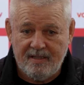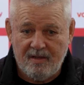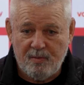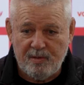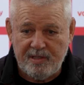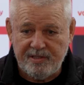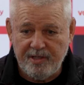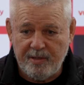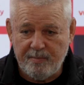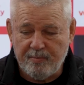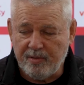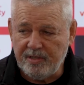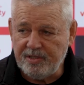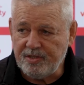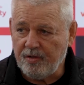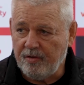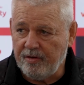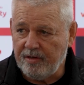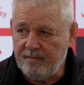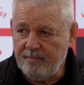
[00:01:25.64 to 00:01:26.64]
Well, there's no
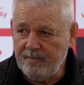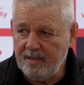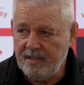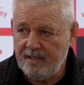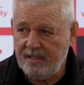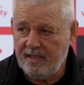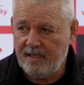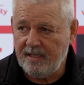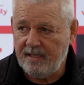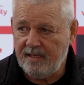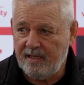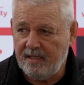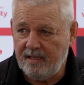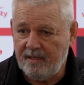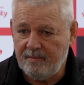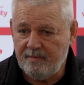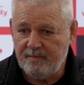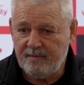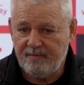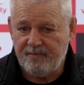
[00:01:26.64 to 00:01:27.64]
pressure on him
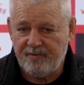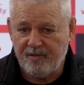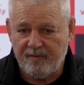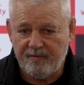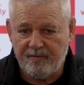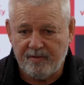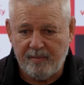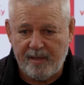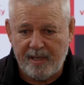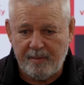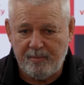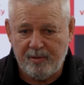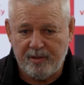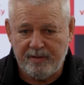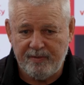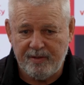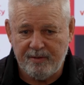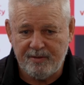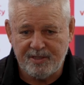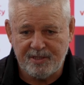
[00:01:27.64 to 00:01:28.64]
um, from from our point
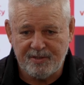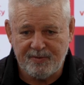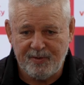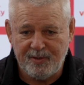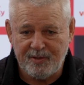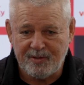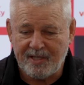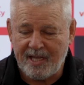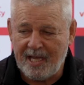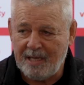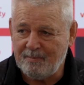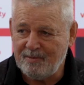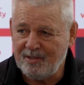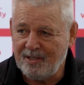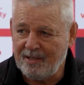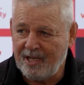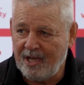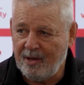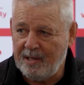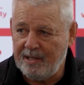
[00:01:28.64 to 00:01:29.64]
of view. It's his first cap,
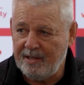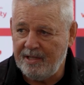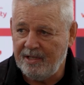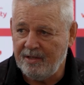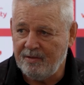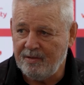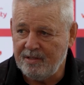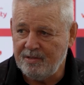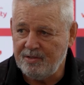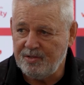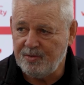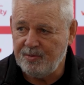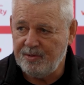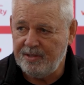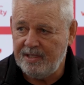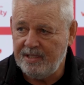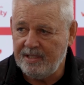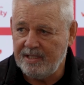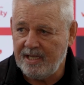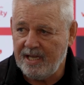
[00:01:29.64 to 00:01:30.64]
so go out there and enjoy
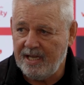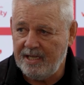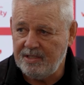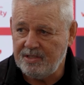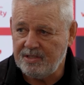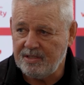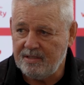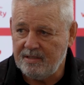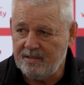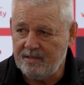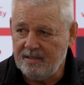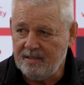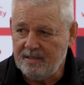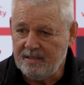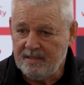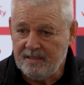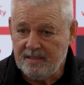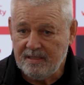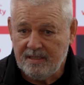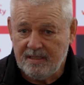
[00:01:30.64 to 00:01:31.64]
the occasion and
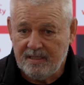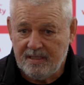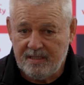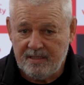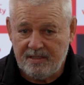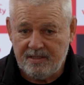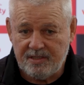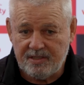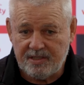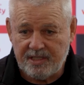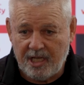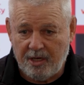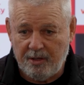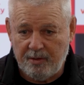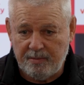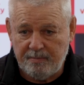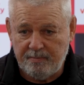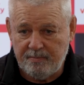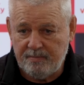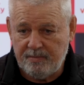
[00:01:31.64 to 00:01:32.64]
just
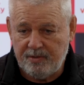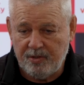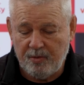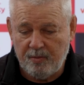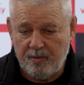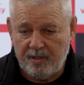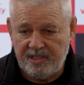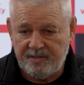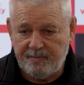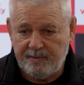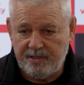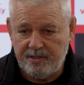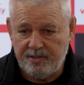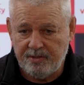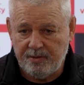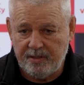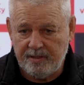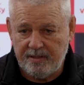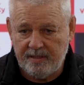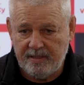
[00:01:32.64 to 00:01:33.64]
go and do what he's been
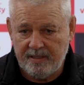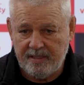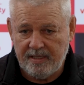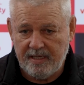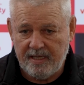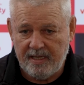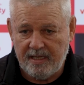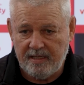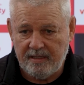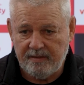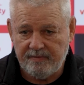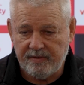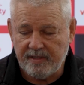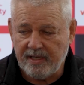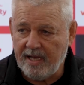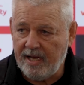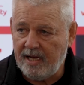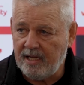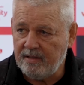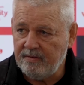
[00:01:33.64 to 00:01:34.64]
doing uh, for
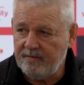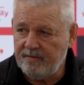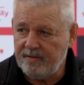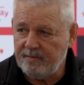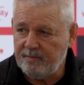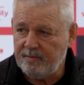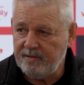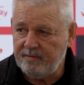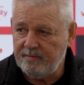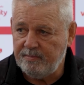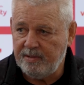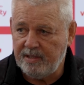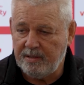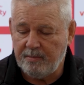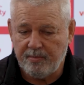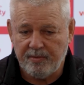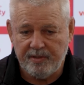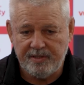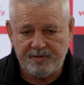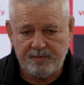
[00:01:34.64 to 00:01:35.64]
Cardiff. We've been
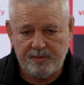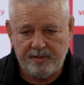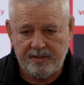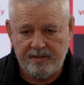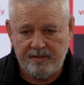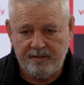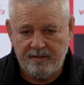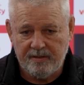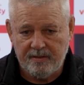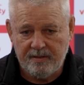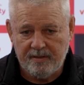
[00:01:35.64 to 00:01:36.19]
impressed with